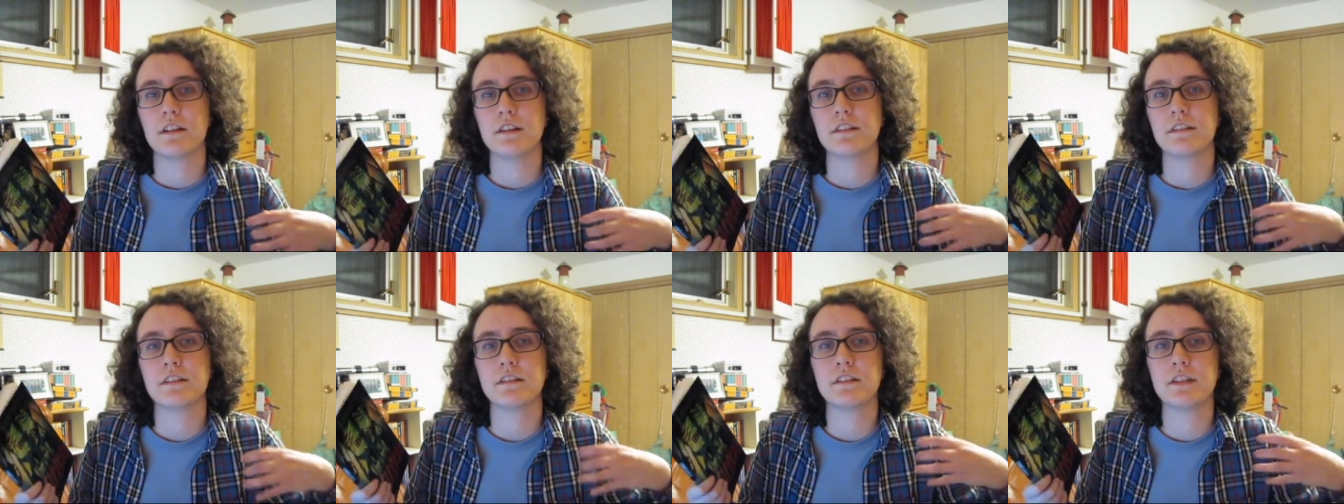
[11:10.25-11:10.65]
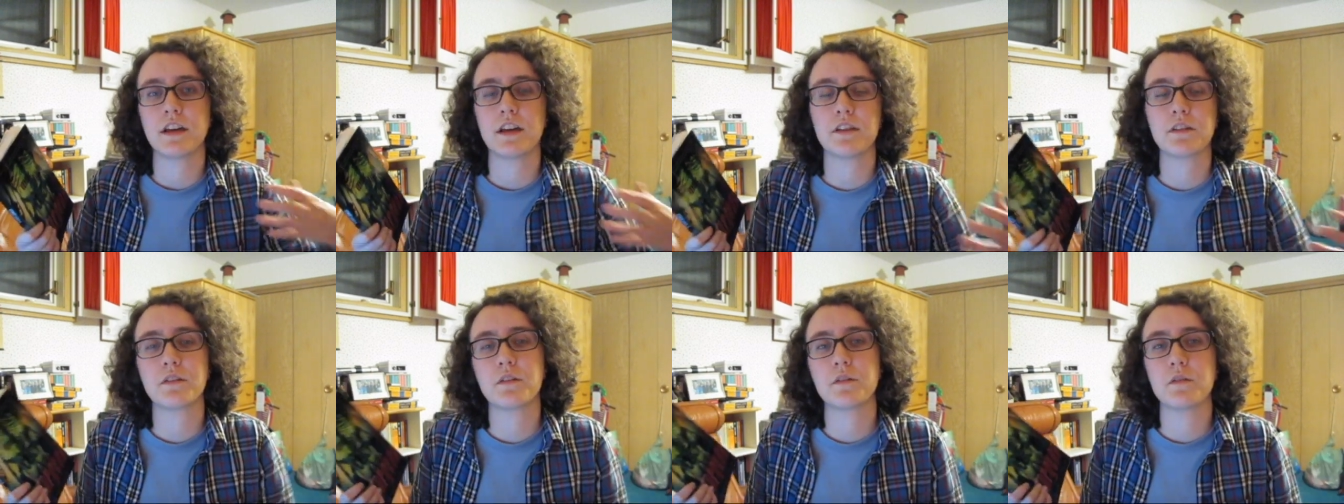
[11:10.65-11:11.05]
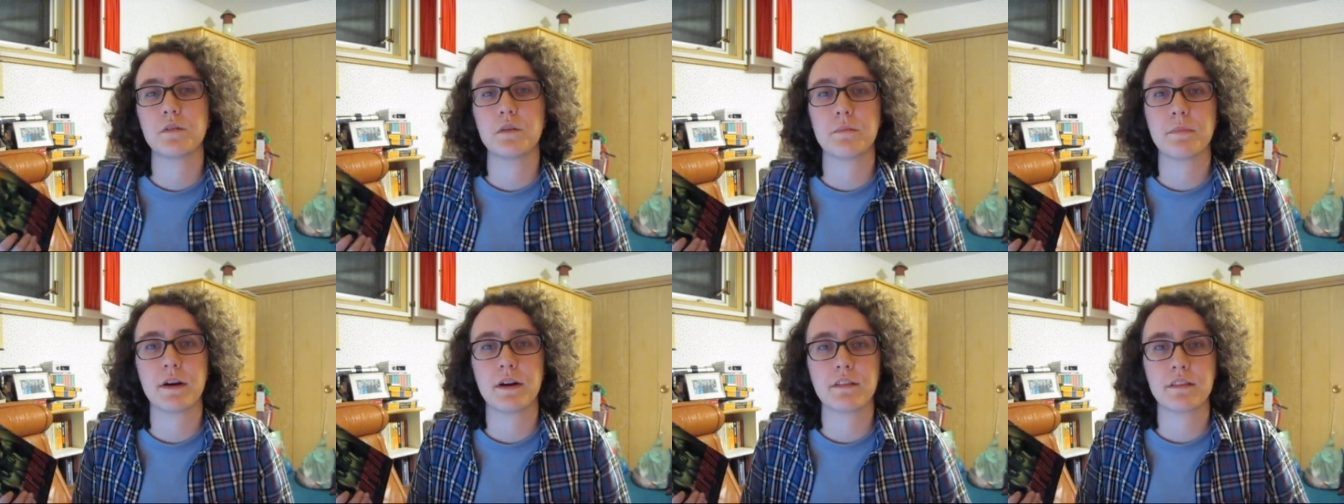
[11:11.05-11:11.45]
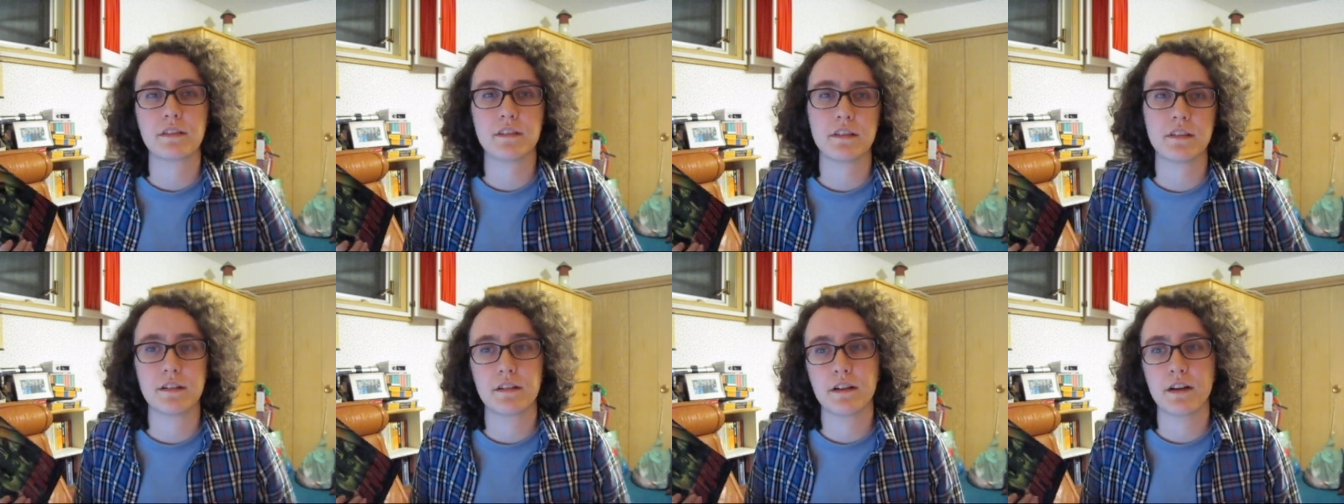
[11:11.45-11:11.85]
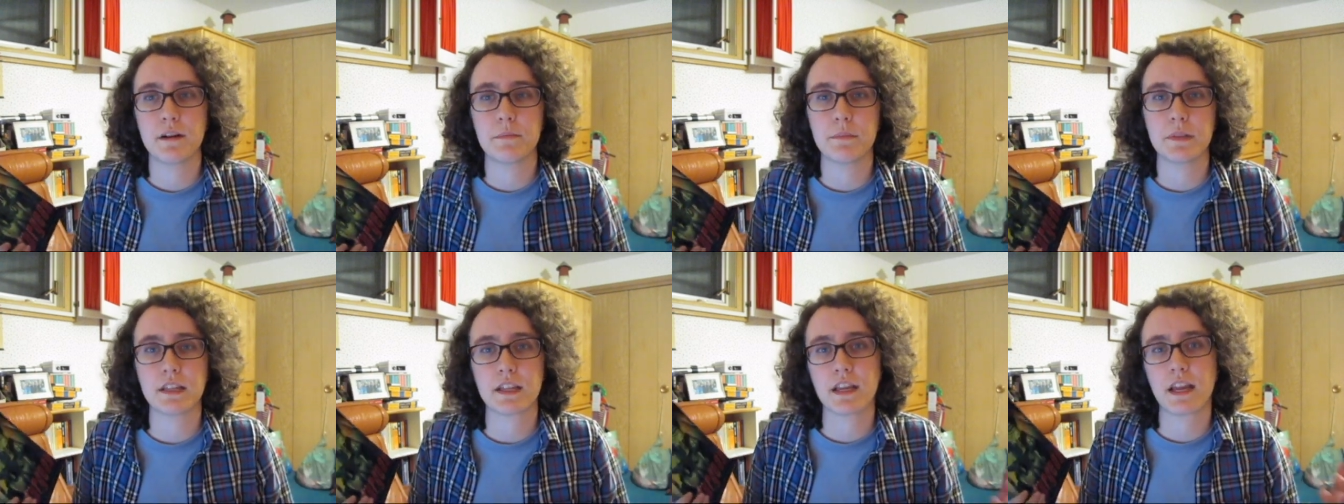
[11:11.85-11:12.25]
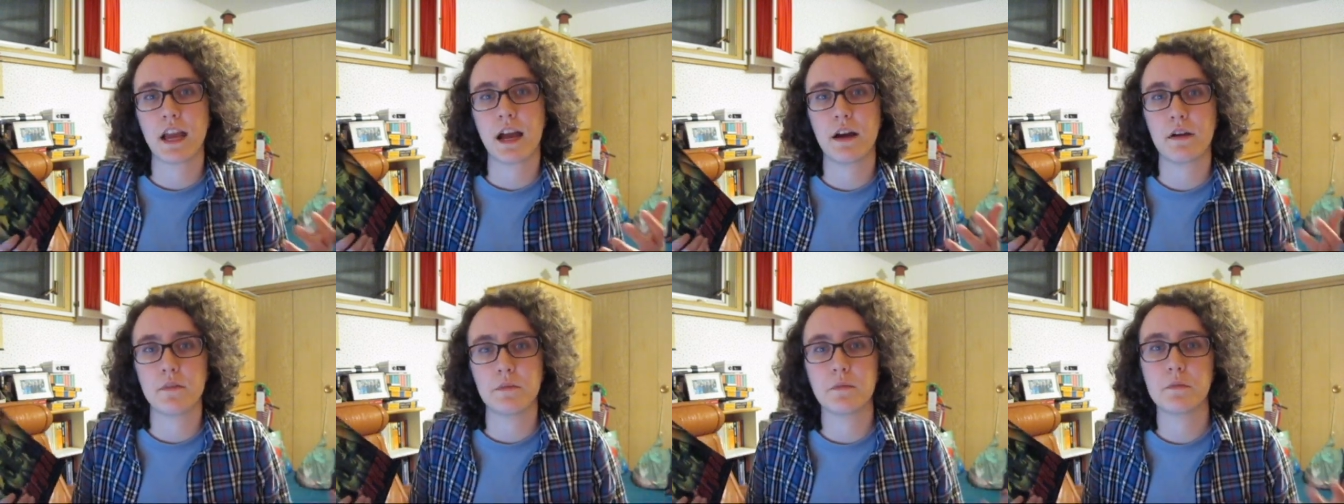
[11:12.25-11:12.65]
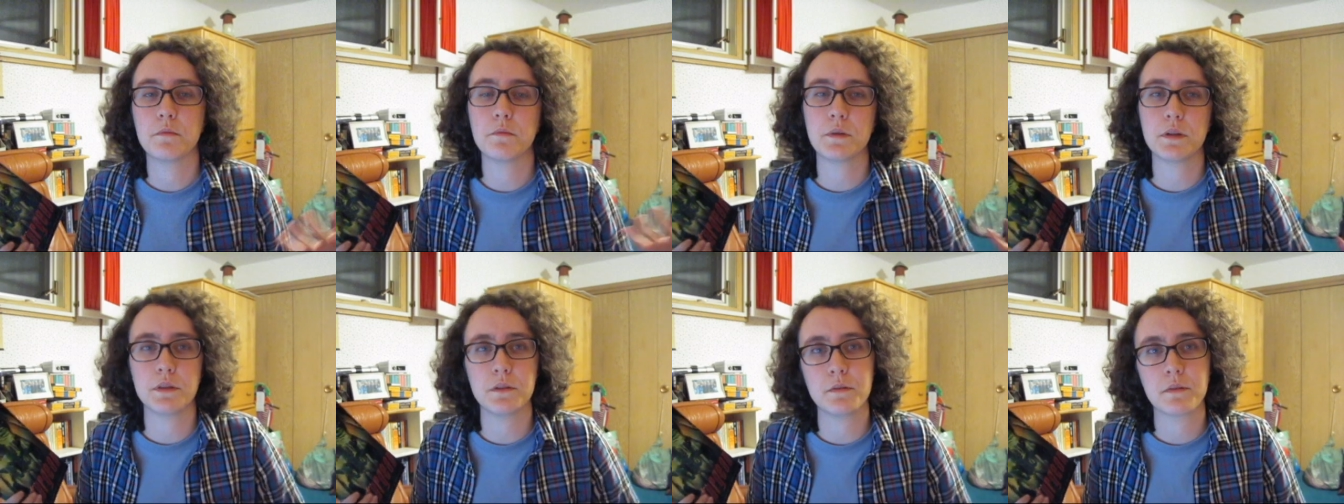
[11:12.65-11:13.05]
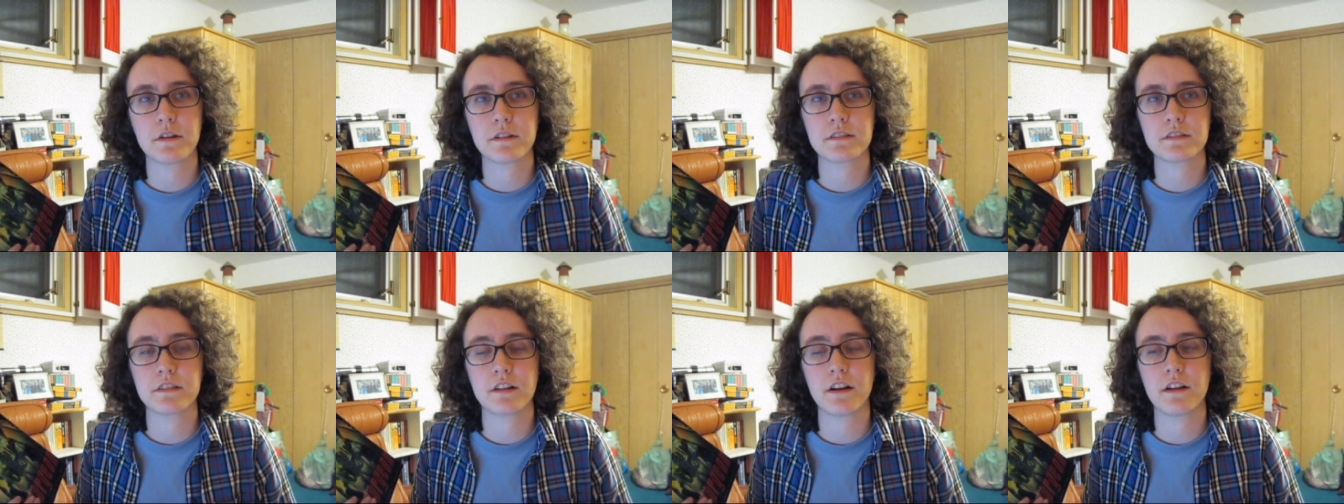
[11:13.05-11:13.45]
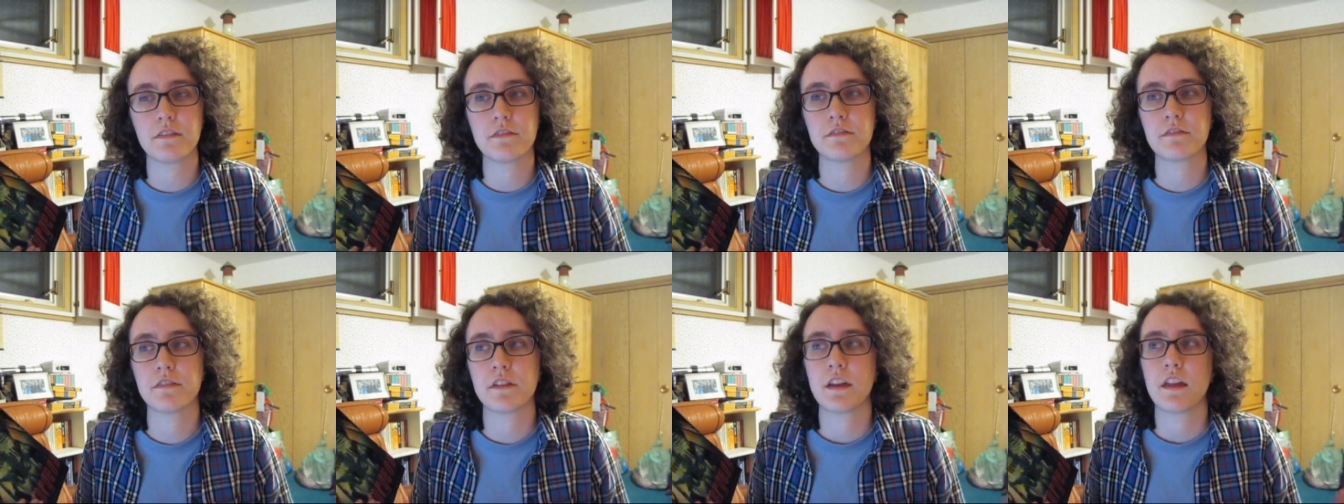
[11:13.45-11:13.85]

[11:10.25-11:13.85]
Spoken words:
to tell you about the Lidom and, like, how we do our stuff.